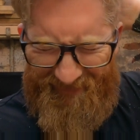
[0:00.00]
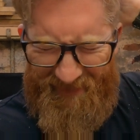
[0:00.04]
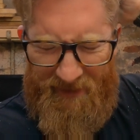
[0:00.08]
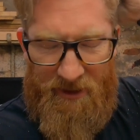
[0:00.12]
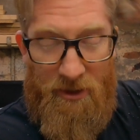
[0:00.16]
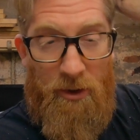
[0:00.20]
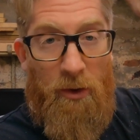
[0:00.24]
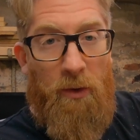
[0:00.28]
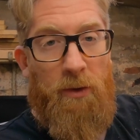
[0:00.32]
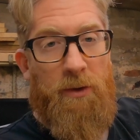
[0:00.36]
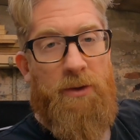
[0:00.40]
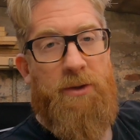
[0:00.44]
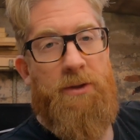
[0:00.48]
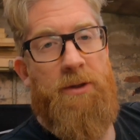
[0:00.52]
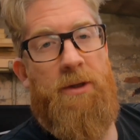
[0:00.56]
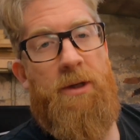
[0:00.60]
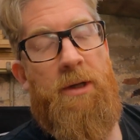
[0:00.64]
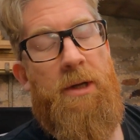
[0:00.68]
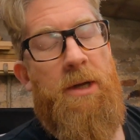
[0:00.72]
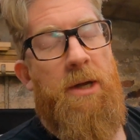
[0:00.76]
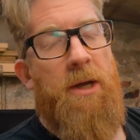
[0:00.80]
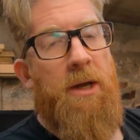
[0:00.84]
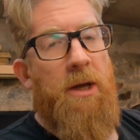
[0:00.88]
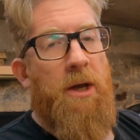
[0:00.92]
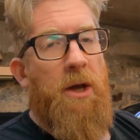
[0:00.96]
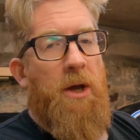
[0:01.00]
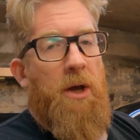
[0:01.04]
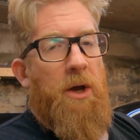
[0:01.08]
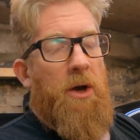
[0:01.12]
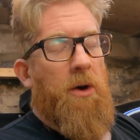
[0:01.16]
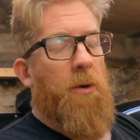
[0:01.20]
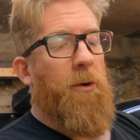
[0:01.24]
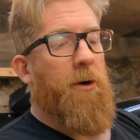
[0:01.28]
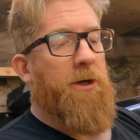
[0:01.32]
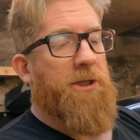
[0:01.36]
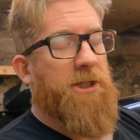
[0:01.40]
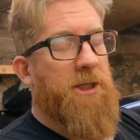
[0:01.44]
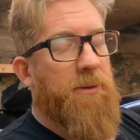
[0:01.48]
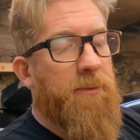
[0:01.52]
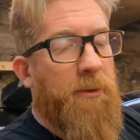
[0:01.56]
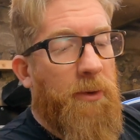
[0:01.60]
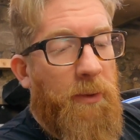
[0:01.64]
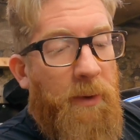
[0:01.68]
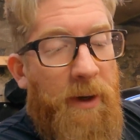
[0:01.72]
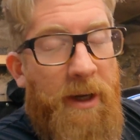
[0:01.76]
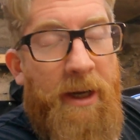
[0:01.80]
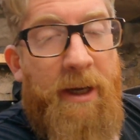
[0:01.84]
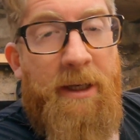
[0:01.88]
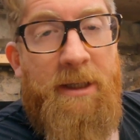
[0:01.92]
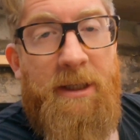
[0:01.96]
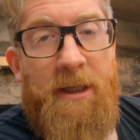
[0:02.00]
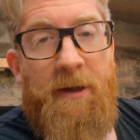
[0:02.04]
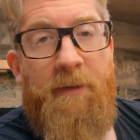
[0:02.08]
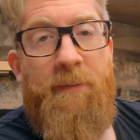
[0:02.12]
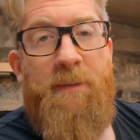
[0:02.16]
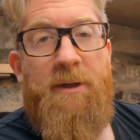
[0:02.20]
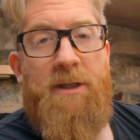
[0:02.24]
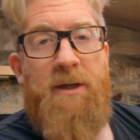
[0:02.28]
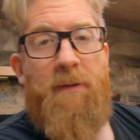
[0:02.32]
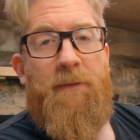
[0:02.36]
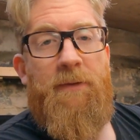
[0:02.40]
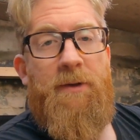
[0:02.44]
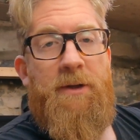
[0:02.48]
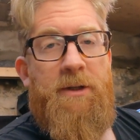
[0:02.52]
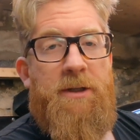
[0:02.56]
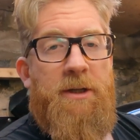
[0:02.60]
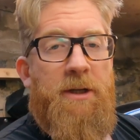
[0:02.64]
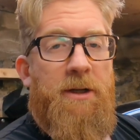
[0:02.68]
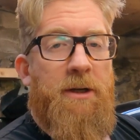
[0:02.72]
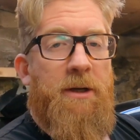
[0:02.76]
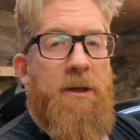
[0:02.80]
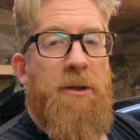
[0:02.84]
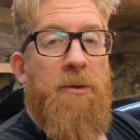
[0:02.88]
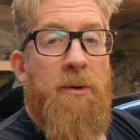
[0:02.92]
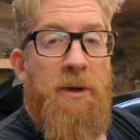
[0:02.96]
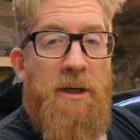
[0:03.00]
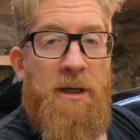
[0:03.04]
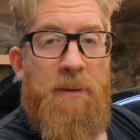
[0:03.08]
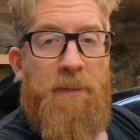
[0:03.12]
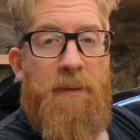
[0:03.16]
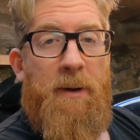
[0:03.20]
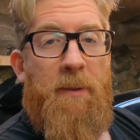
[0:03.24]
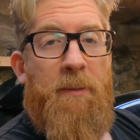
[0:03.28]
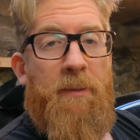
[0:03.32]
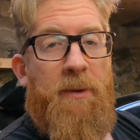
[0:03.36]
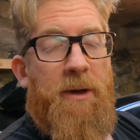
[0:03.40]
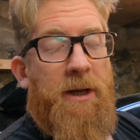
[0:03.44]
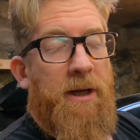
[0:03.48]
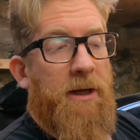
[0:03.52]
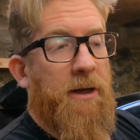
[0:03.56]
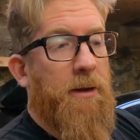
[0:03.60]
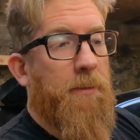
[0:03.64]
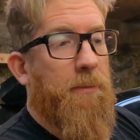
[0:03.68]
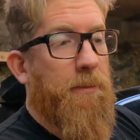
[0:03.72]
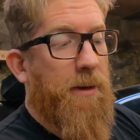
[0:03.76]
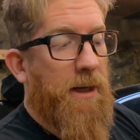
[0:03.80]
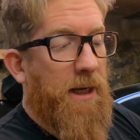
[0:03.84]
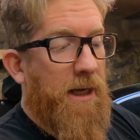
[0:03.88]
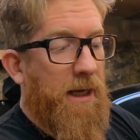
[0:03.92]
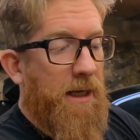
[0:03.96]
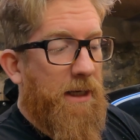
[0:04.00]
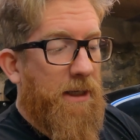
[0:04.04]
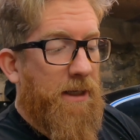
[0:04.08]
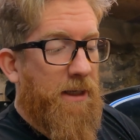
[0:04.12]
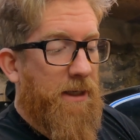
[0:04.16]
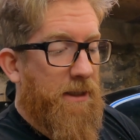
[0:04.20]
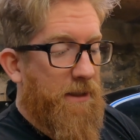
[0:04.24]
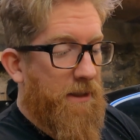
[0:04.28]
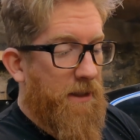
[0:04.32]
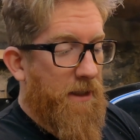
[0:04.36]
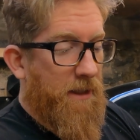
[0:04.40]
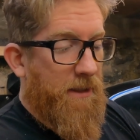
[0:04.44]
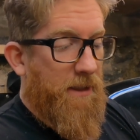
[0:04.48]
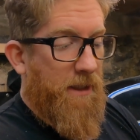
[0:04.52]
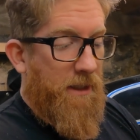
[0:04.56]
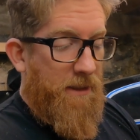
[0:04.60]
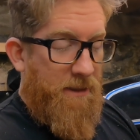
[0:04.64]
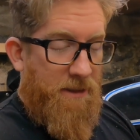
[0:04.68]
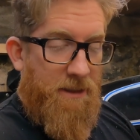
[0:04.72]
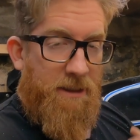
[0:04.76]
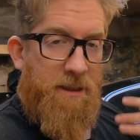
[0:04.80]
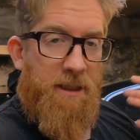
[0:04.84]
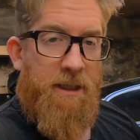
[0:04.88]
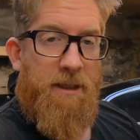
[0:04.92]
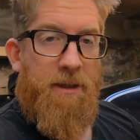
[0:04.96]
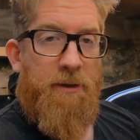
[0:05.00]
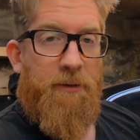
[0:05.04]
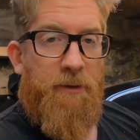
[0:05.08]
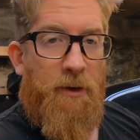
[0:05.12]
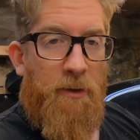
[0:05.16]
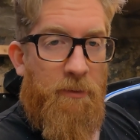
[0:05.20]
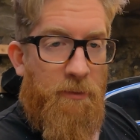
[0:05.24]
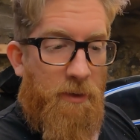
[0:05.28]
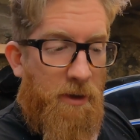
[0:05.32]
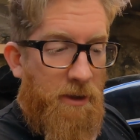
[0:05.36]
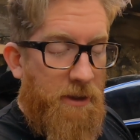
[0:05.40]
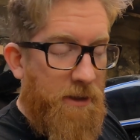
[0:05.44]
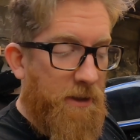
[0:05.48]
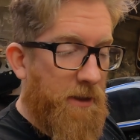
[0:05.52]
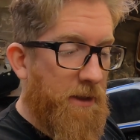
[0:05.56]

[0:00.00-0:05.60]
yokes. Hoist them away to give me something to 3D print when I come back, and just hit the ground running.